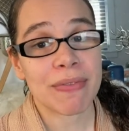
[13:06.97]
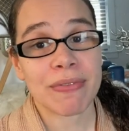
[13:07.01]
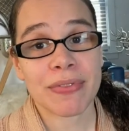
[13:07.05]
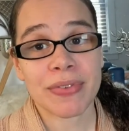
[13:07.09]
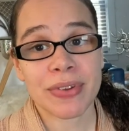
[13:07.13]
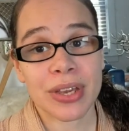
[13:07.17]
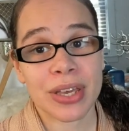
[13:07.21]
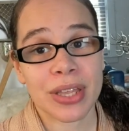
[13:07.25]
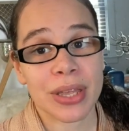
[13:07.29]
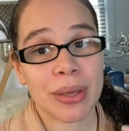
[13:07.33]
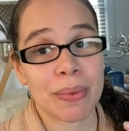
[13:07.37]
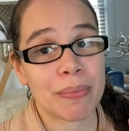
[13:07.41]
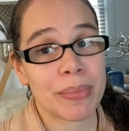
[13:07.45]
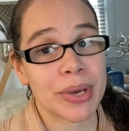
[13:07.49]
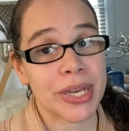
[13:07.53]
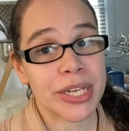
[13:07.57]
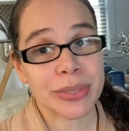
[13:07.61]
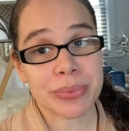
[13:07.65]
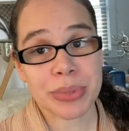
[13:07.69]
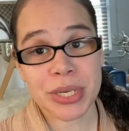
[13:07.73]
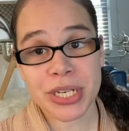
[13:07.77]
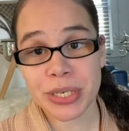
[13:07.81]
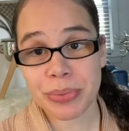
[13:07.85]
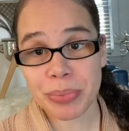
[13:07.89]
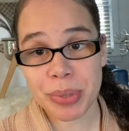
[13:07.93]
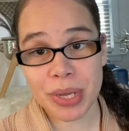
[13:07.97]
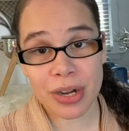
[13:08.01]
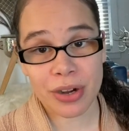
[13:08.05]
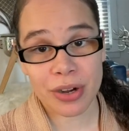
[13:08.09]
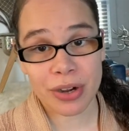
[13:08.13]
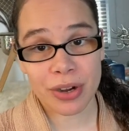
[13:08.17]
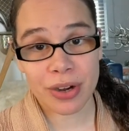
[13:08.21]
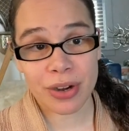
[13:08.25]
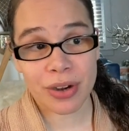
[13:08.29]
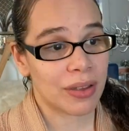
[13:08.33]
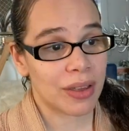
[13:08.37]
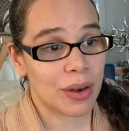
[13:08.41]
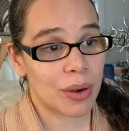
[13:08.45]
I'm feeling much, much
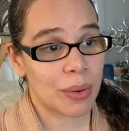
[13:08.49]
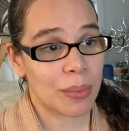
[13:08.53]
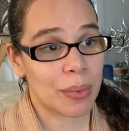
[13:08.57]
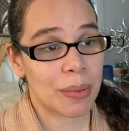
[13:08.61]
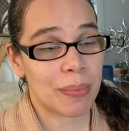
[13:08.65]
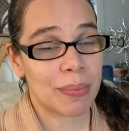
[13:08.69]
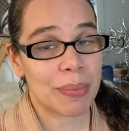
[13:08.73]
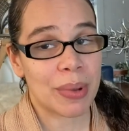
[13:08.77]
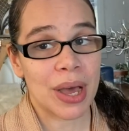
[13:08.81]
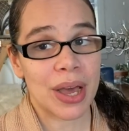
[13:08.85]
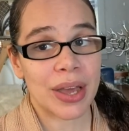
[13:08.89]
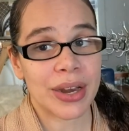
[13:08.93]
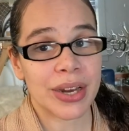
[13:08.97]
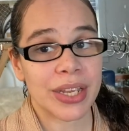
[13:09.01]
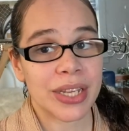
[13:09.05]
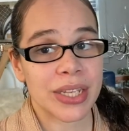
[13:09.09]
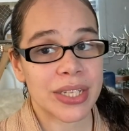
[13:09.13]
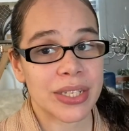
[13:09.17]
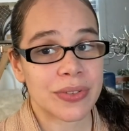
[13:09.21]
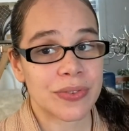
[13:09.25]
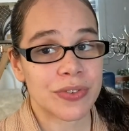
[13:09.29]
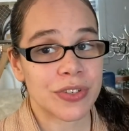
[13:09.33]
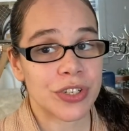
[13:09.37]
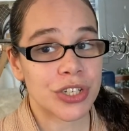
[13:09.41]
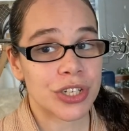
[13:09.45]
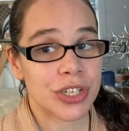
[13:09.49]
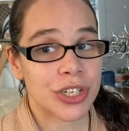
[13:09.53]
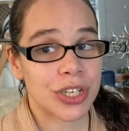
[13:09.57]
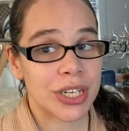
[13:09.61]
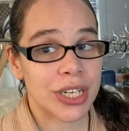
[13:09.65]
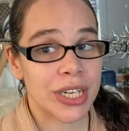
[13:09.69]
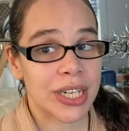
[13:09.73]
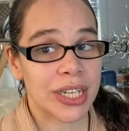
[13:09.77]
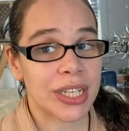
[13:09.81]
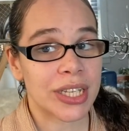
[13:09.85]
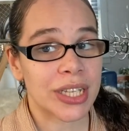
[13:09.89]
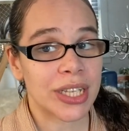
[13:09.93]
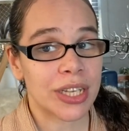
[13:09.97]
better. You know, my body is
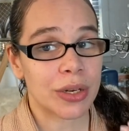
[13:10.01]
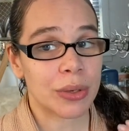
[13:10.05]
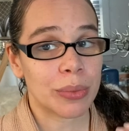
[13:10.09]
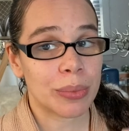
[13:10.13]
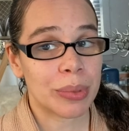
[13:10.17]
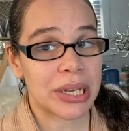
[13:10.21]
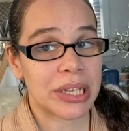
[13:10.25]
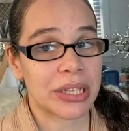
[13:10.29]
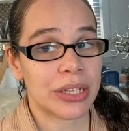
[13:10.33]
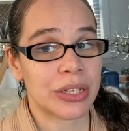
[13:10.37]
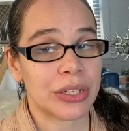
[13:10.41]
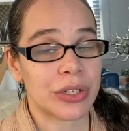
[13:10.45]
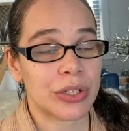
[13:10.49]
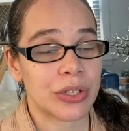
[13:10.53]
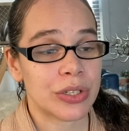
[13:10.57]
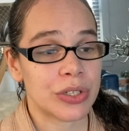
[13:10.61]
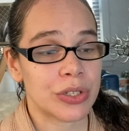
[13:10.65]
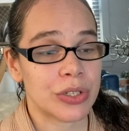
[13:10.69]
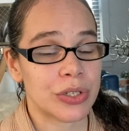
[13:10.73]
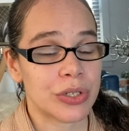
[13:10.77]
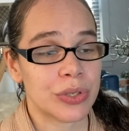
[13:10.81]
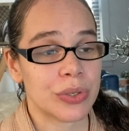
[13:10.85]
returning little by little